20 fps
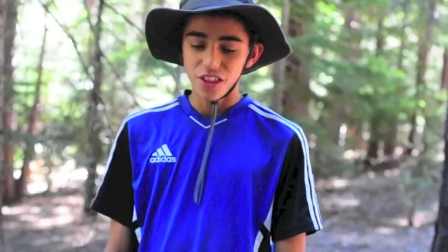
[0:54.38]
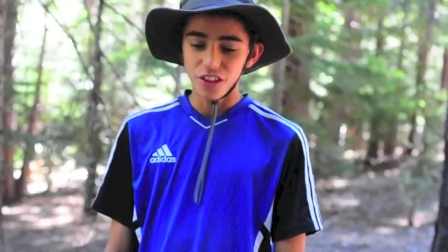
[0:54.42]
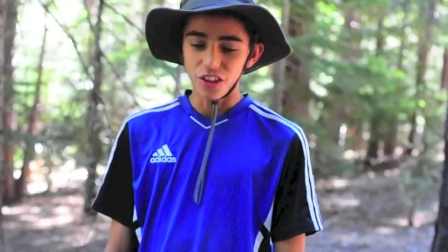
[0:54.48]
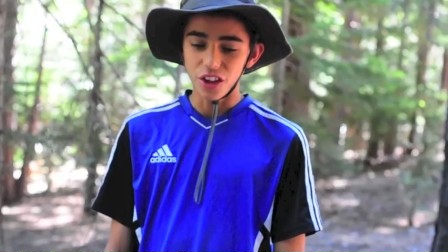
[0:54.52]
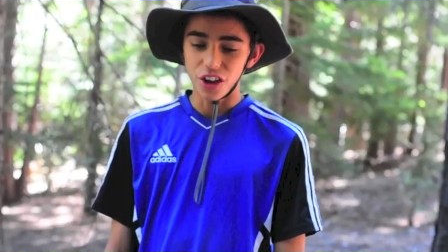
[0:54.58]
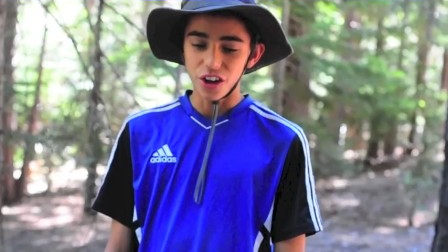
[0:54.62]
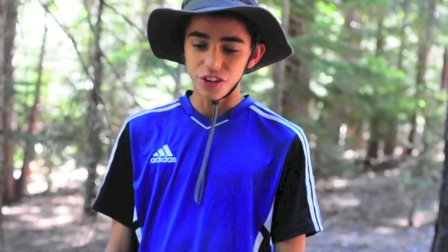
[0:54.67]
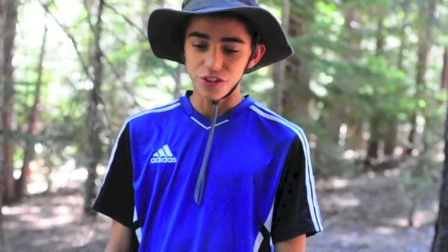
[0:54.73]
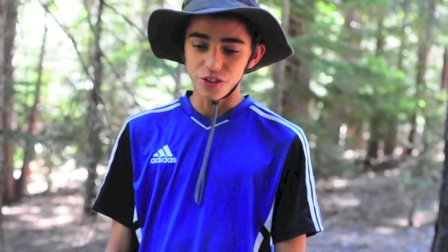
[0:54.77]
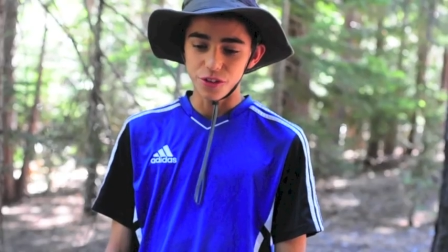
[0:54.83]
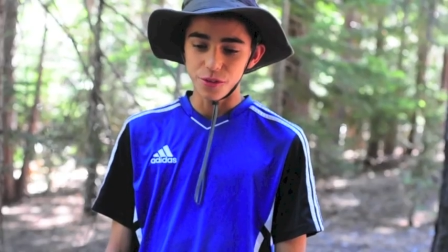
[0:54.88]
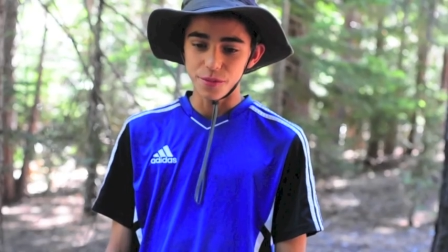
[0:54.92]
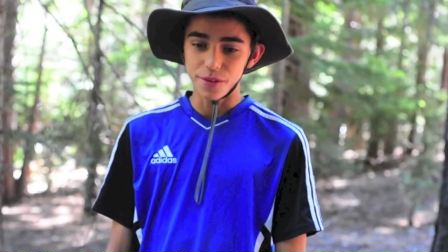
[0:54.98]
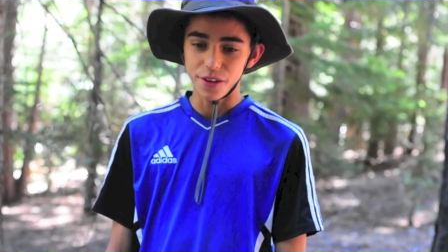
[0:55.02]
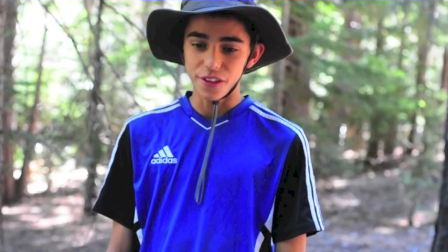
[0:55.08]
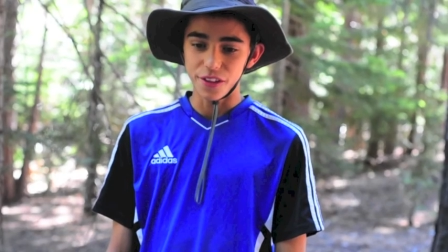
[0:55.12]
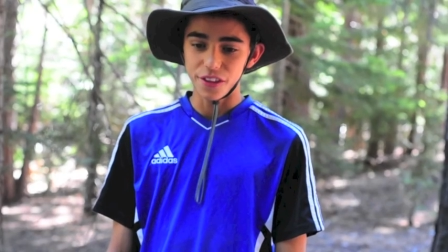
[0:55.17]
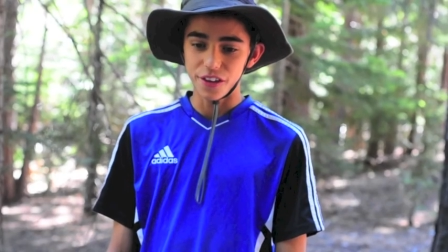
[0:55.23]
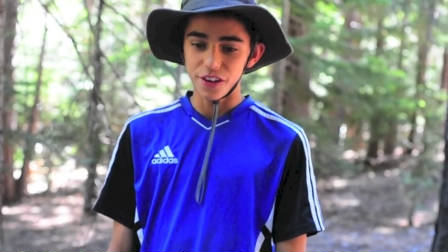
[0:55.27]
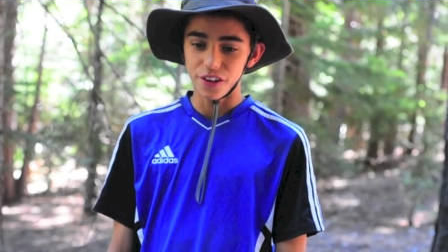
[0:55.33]
a lot of trips
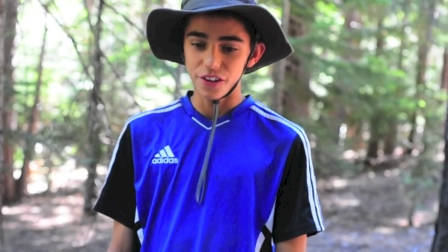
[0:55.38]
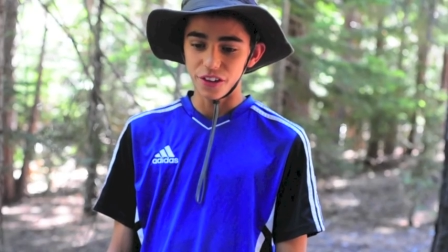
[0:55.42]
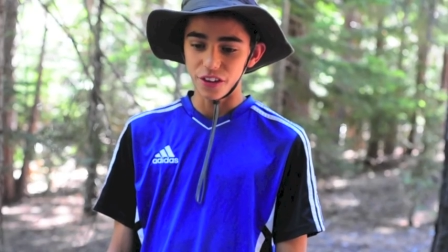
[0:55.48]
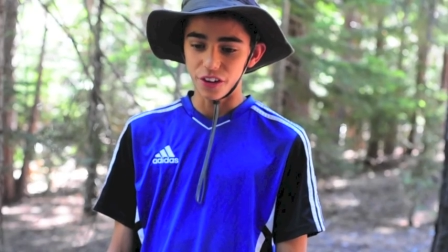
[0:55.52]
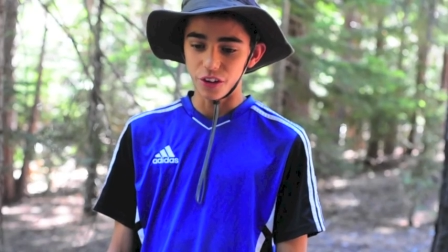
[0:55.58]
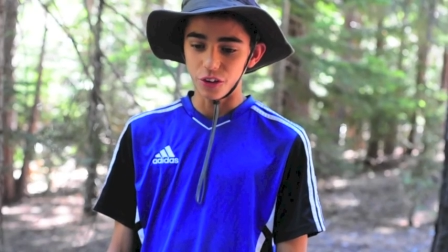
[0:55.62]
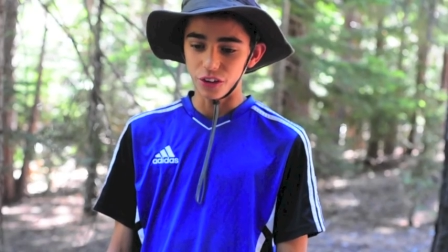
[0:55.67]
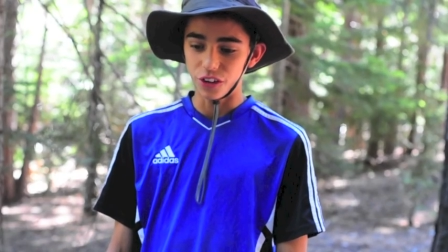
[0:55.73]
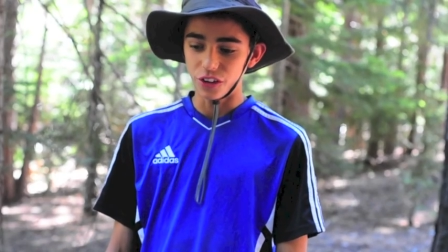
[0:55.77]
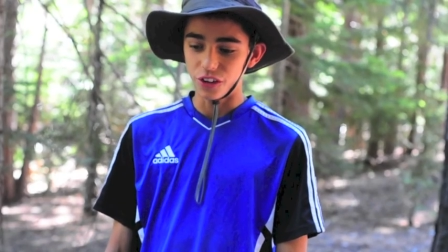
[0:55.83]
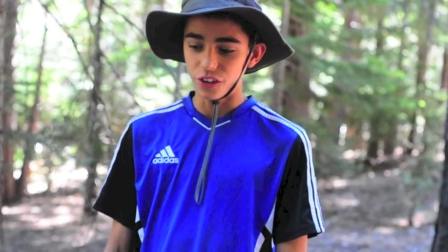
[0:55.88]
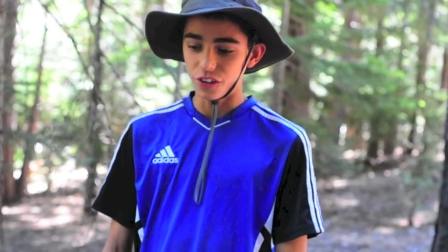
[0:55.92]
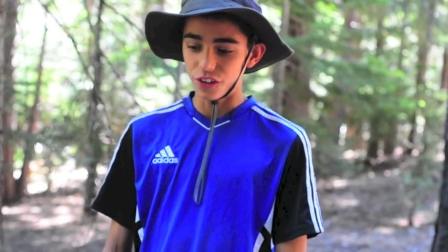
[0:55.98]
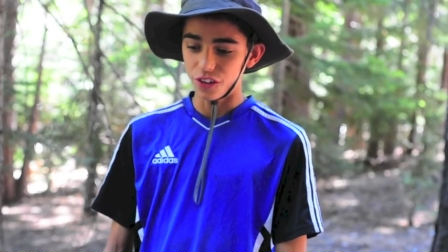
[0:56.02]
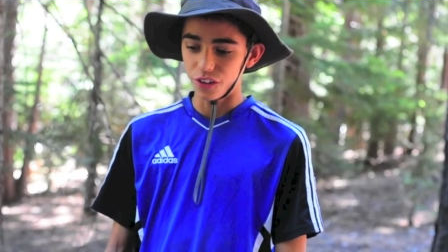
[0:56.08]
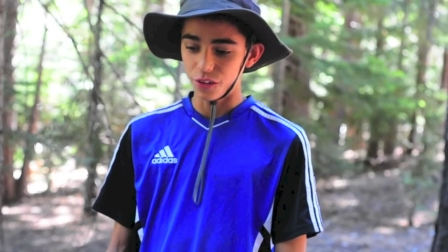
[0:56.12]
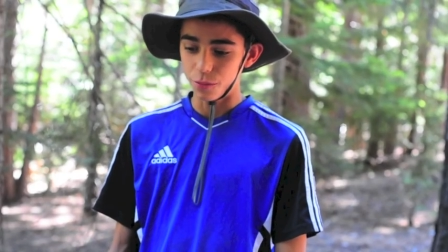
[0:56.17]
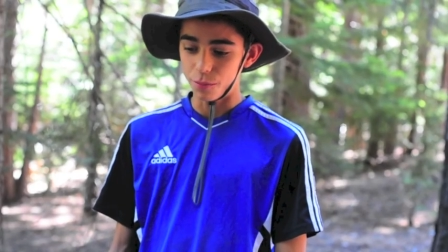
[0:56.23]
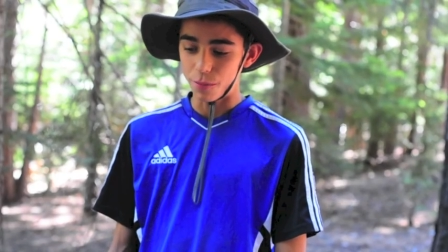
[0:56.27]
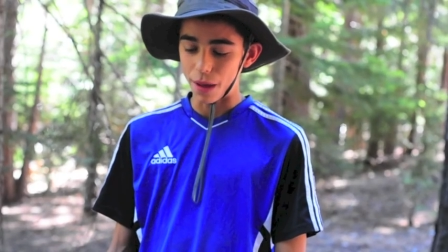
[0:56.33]
out there, they only either